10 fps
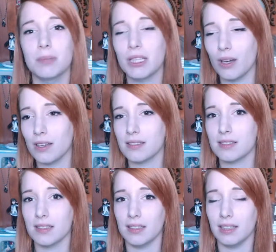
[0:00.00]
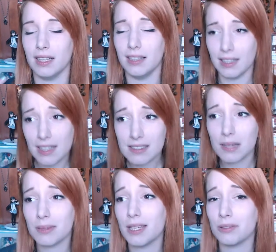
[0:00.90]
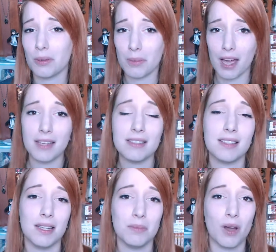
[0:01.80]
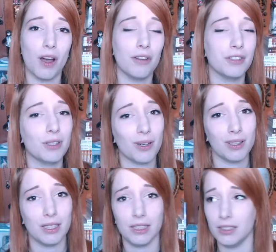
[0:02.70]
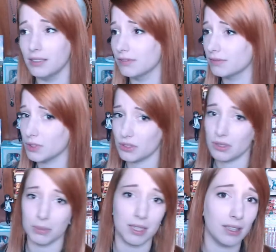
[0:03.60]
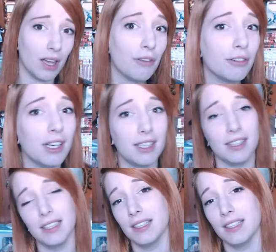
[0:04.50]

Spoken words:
because Elizabeth reminds him of the girl he used to be in love with.